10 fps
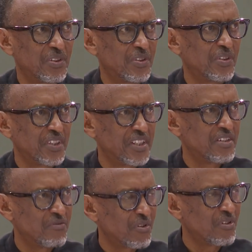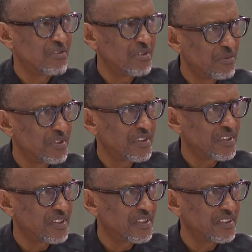or get involved
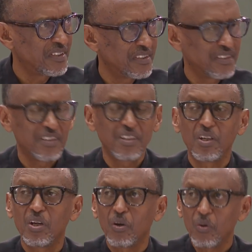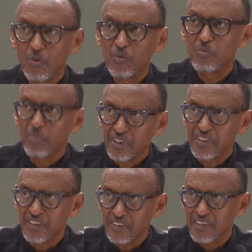with good
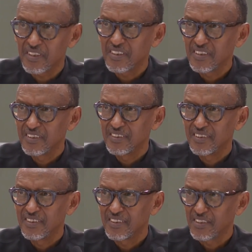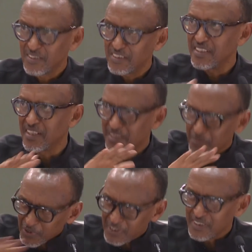politics. It's not just
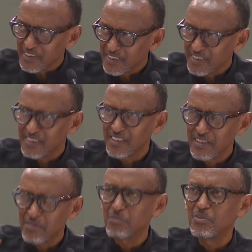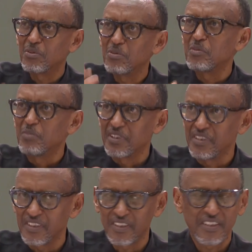politics, it has to be good
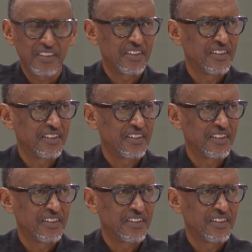politics.